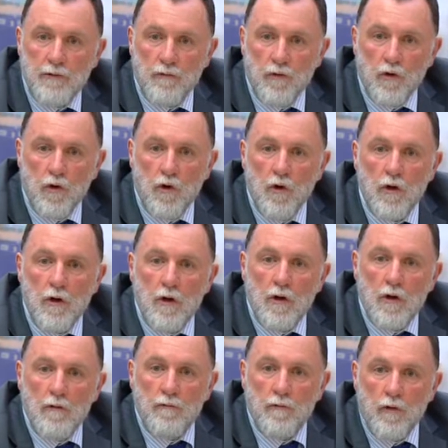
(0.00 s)
for
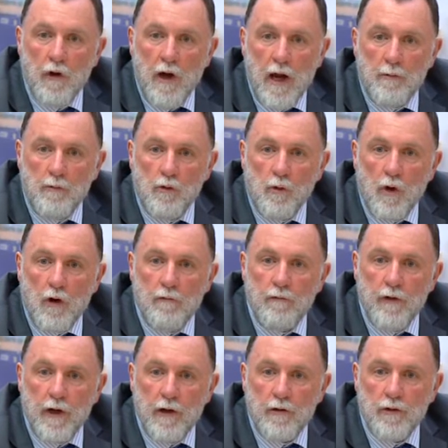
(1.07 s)
animal
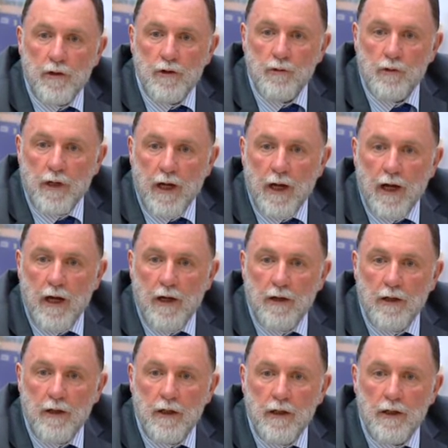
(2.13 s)
welfare in this
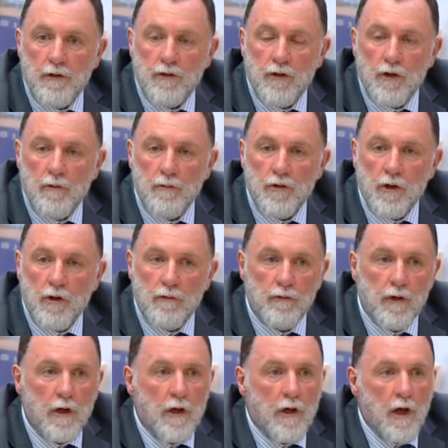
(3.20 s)
regard in terms of
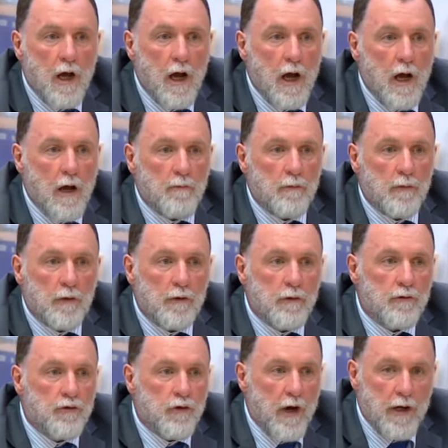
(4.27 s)

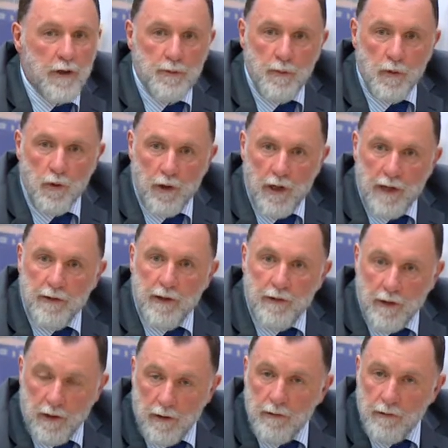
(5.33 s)
transport and
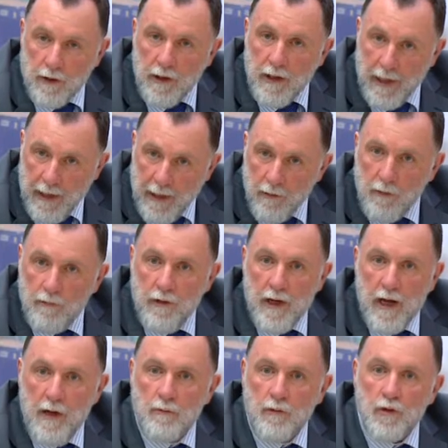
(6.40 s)
then the care of the
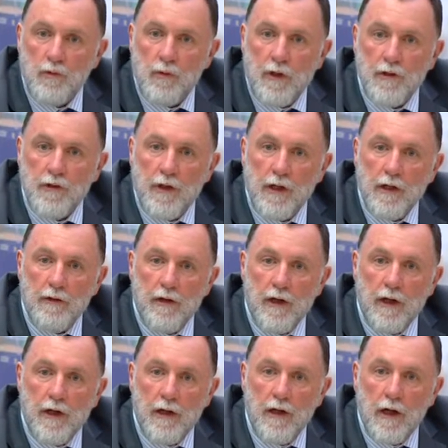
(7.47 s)
animals once
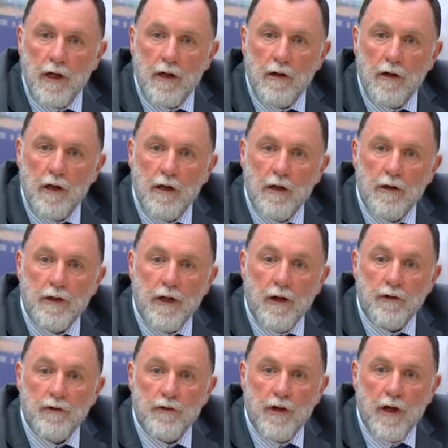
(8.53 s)
they
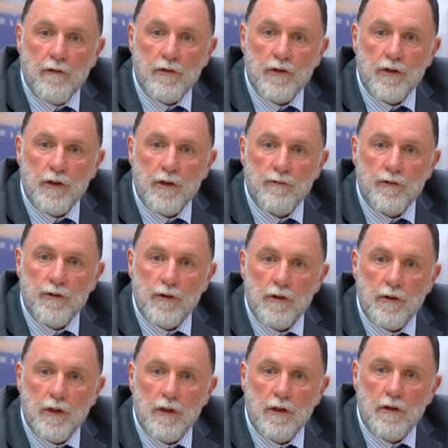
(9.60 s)
go to the overseas
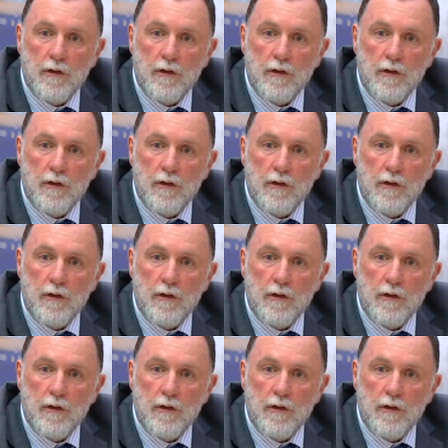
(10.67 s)
facility.